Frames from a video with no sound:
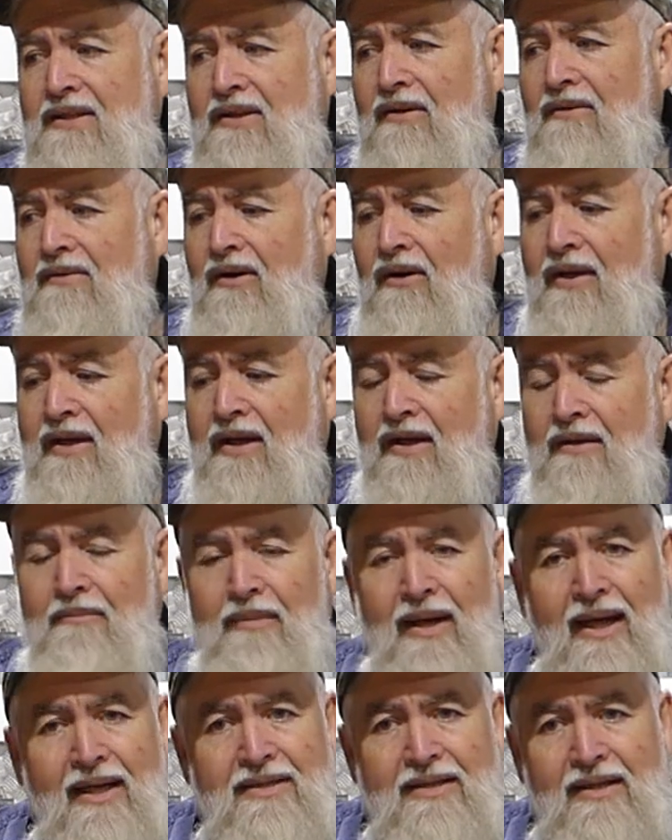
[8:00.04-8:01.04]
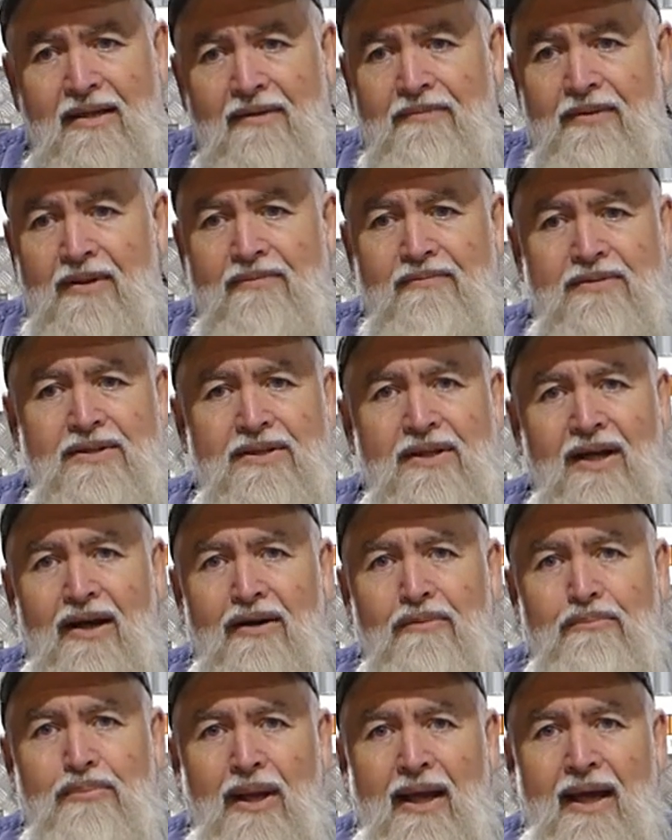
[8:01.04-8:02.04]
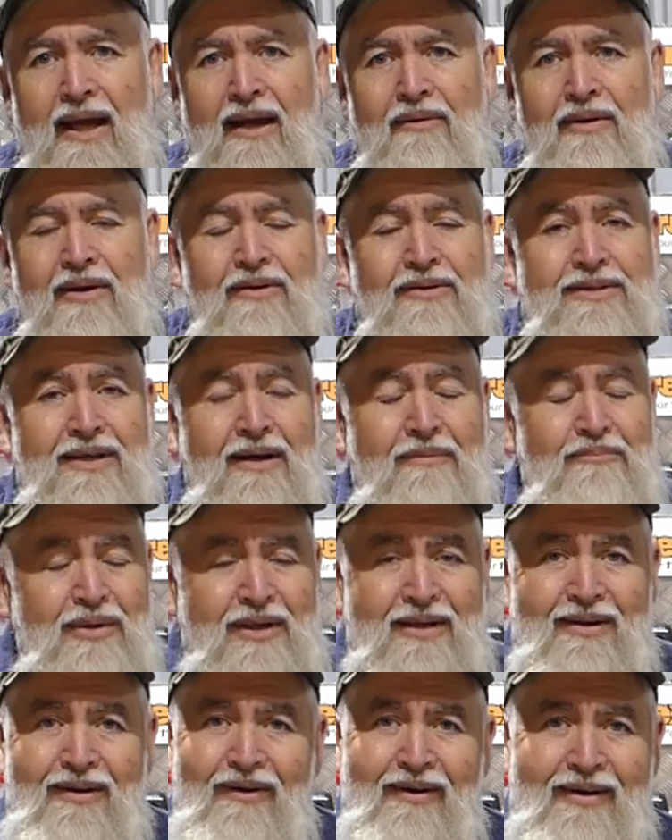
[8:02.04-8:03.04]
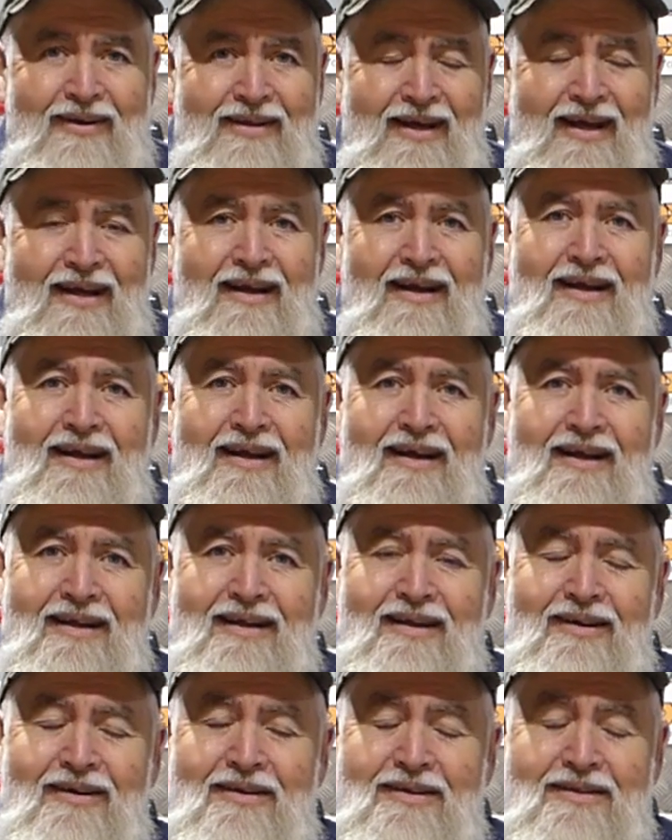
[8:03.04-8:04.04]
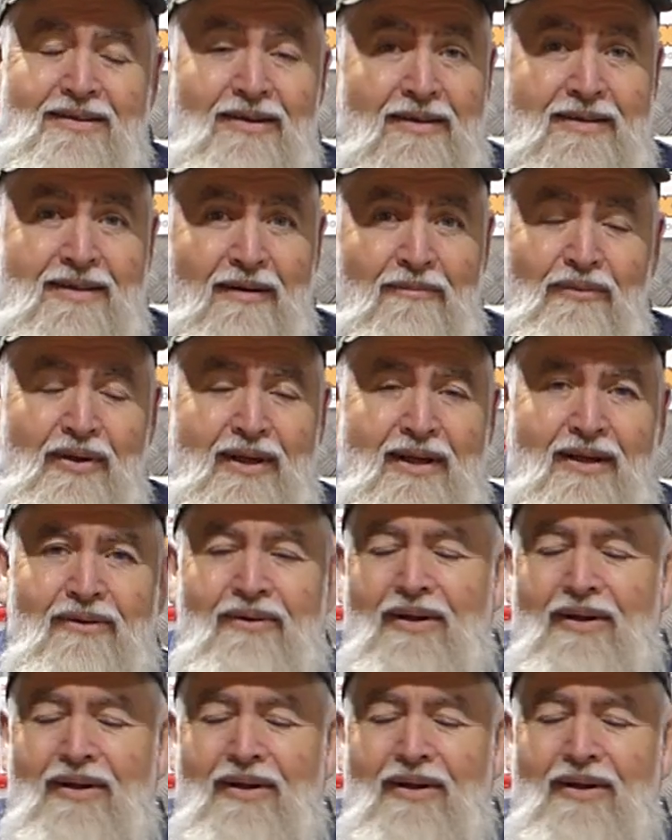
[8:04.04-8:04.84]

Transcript: I can imagine if you're snow ploughing or something like that, look, it's not something we do